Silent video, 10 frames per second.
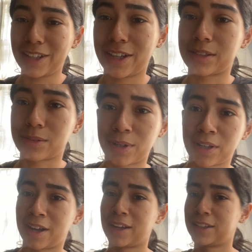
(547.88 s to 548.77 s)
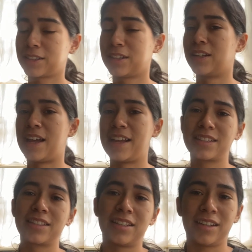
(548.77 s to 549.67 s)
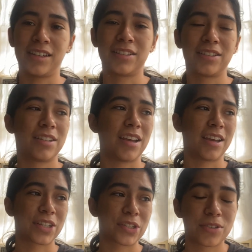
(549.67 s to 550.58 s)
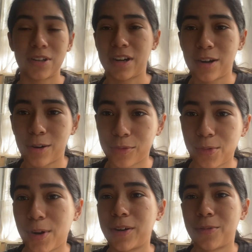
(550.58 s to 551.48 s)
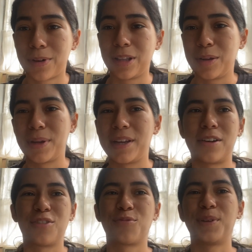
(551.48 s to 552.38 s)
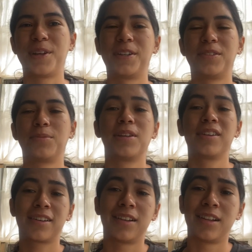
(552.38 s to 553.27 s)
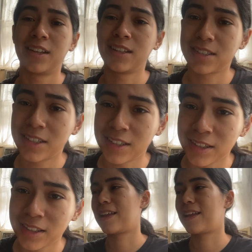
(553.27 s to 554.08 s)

Guess what, guys? Last night's extra hour of work really paid off because we got a listing done,